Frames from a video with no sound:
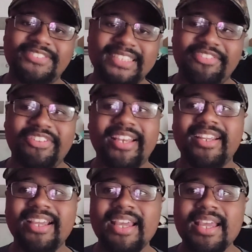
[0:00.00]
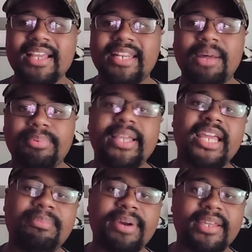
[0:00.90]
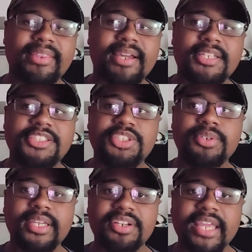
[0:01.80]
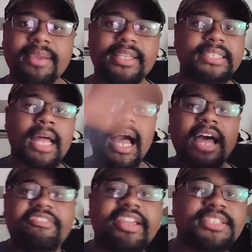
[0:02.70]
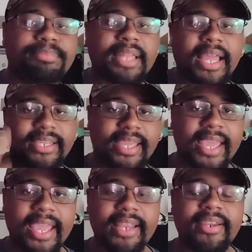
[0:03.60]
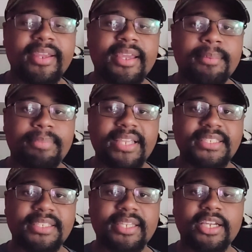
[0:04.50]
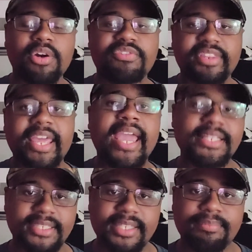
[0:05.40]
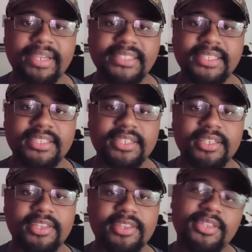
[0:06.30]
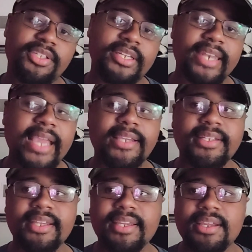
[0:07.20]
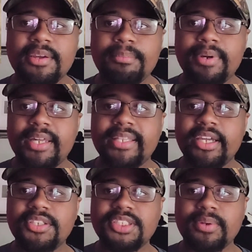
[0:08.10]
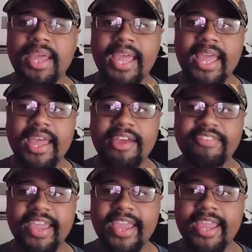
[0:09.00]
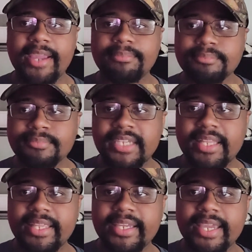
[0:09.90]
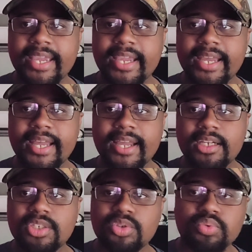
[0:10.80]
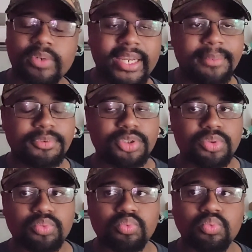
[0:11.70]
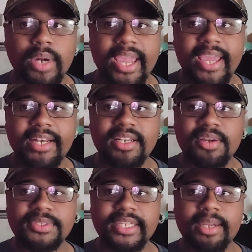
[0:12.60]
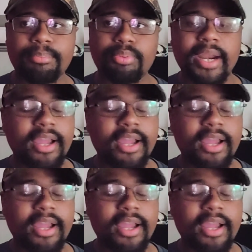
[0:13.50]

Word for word: if see fit. Now, black-headed pythons do get their name because that obvious black head, basically going from the head to the, basically to to the neck. But they also have a kind of like a uh, cream to red, almost kind of like a